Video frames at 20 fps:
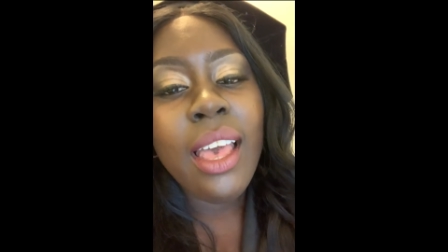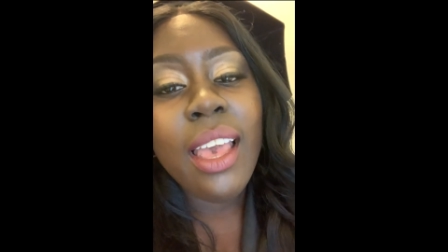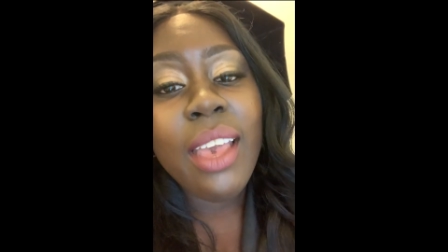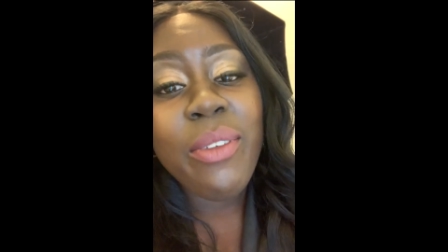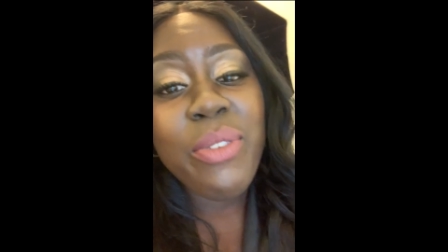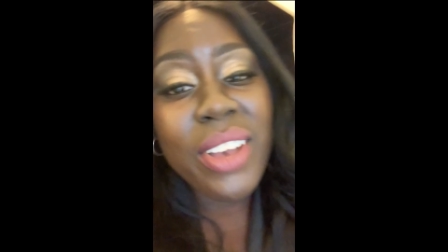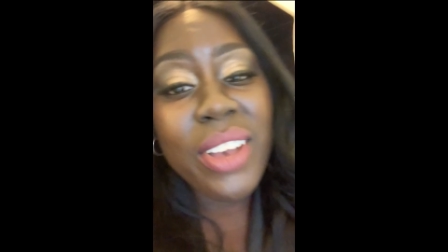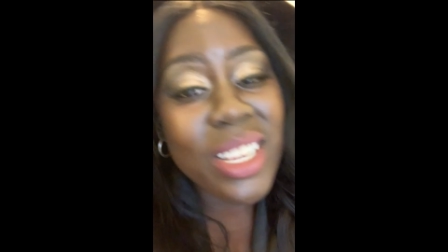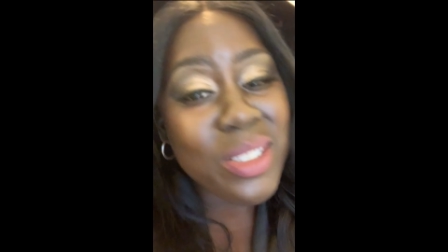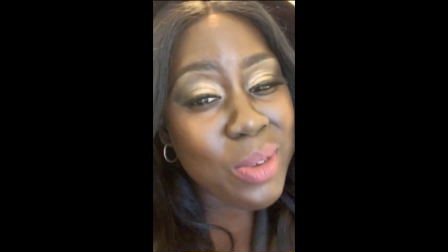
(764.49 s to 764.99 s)

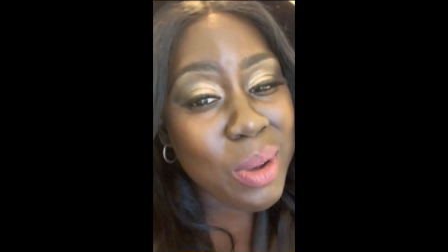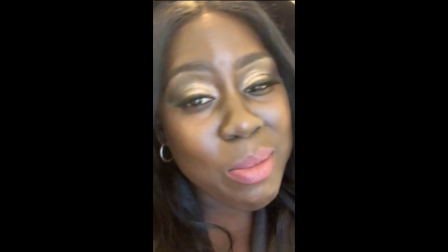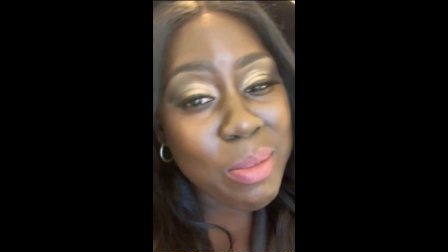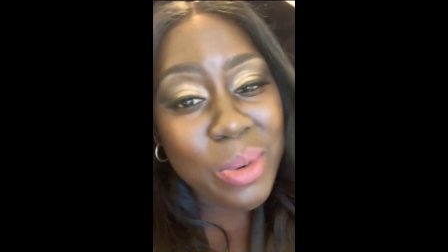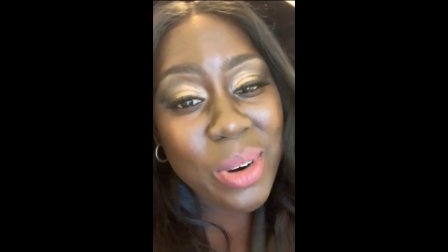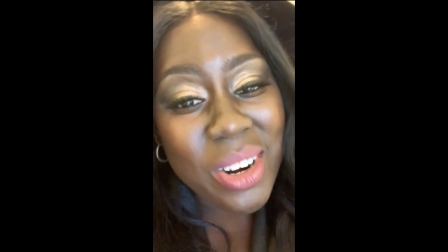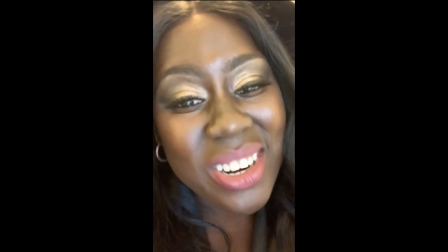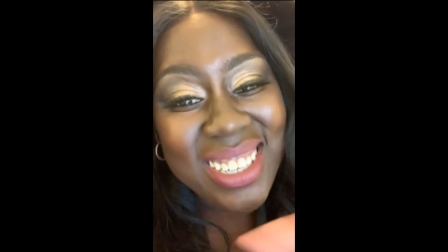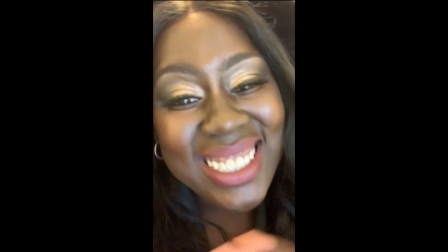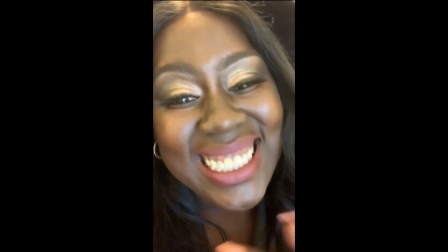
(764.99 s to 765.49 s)
If you guys want
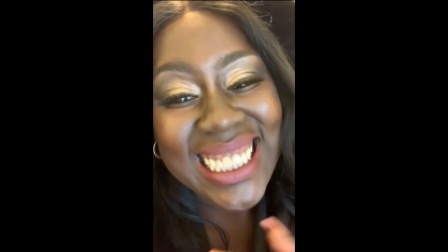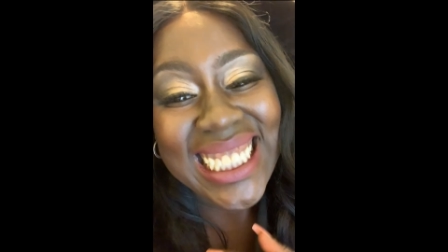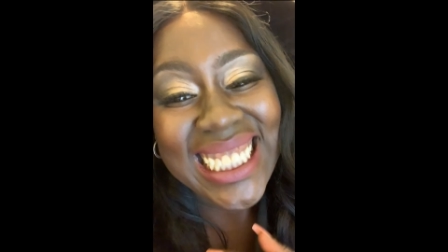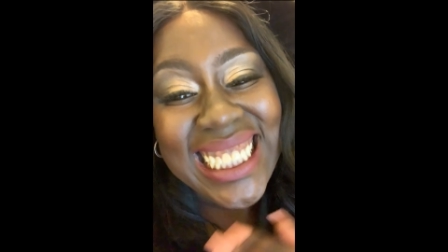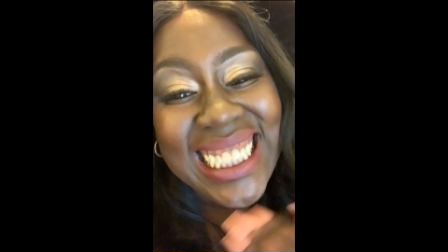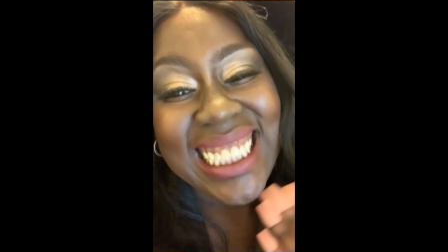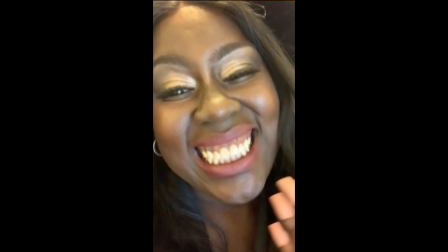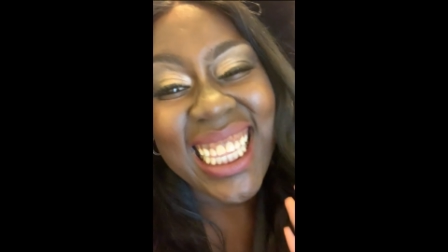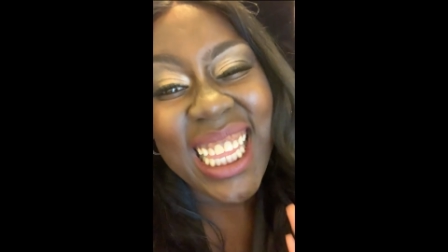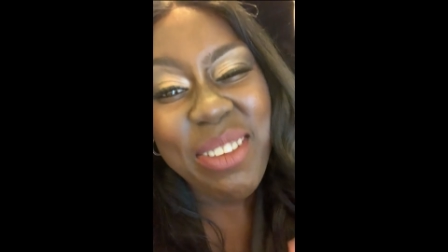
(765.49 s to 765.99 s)
more,
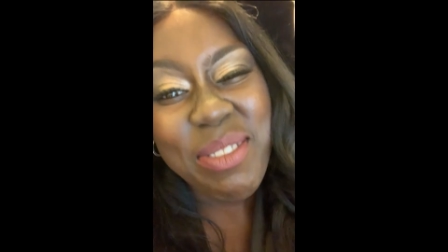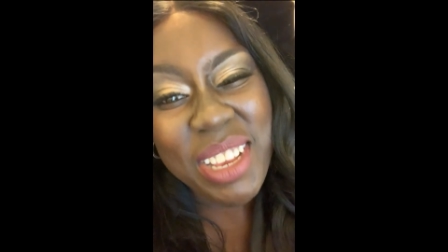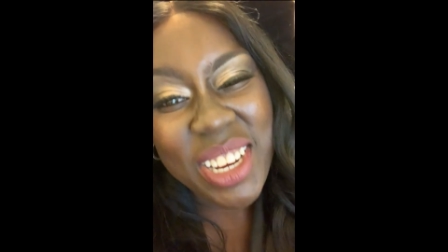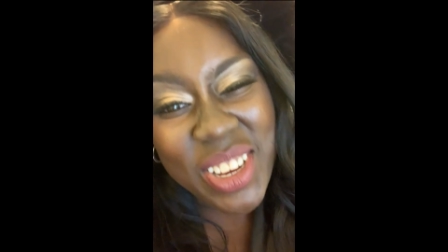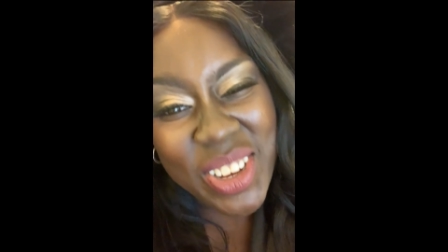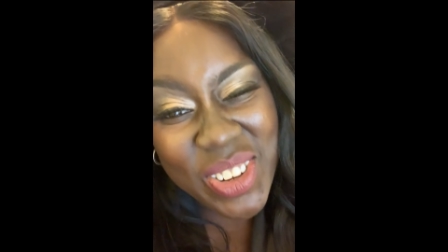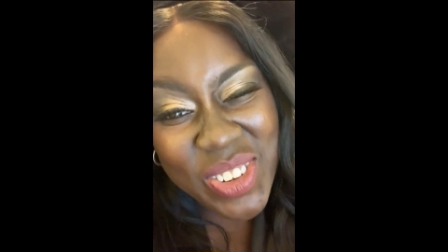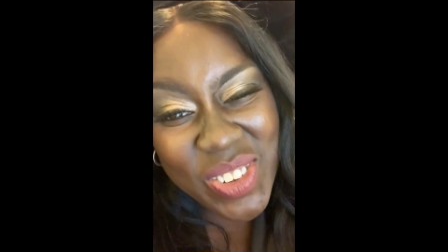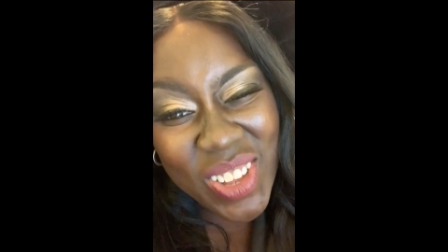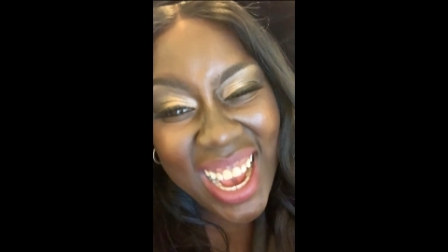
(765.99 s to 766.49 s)
let me
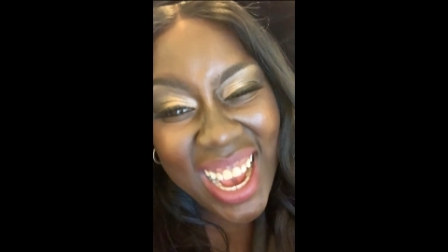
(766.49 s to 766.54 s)
know.